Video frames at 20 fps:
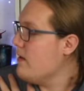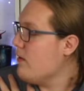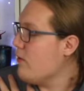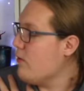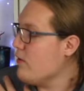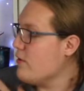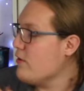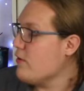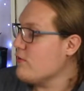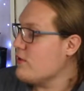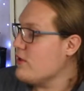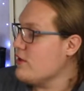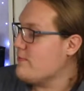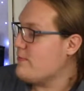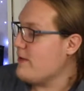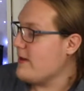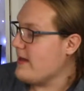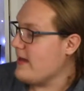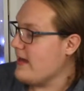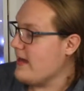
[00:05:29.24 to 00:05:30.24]
no, she's
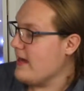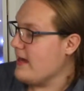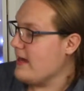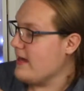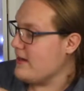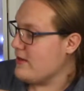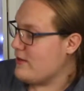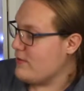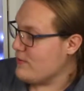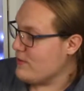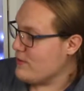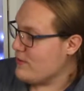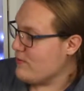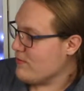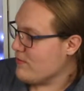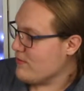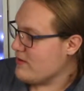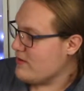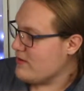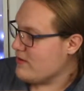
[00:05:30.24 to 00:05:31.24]
breaking into a
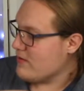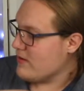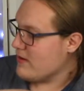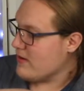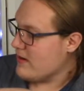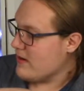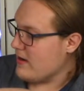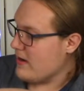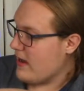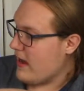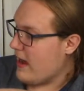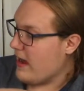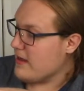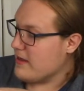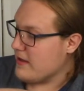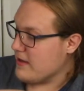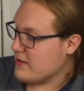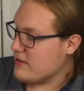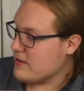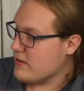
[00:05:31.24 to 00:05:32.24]
jewelry store. I
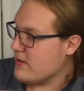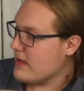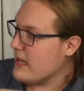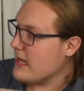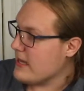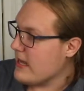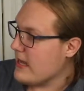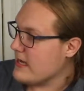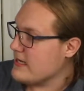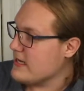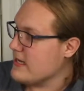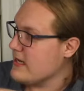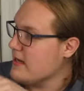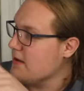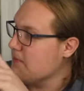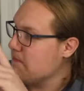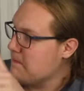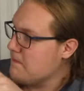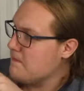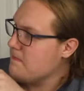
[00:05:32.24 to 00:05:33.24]
think so. Yeah, that's
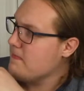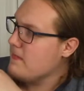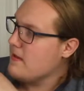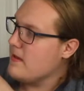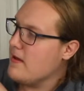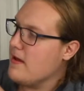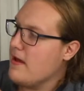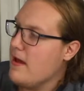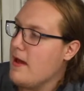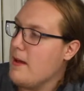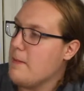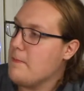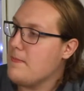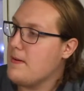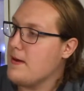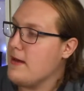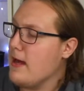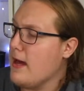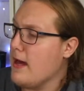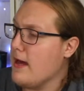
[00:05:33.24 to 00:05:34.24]
it.
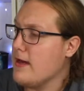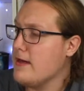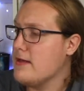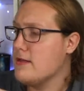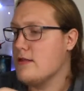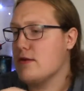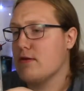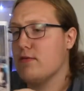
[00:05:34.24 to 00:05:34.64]
But yeah, it's